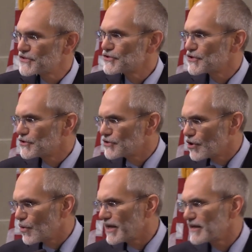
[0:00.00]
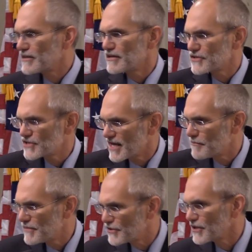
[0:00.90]
This is a knowing that is
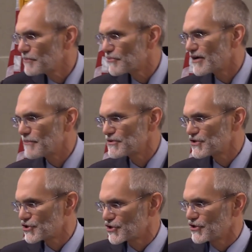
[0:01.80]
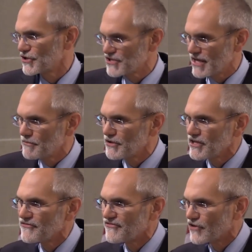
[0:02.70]
not merely propositional, it's not
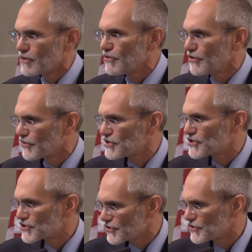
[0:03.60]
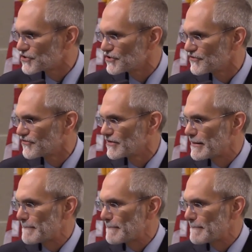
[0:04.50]
merely verbal or discursive.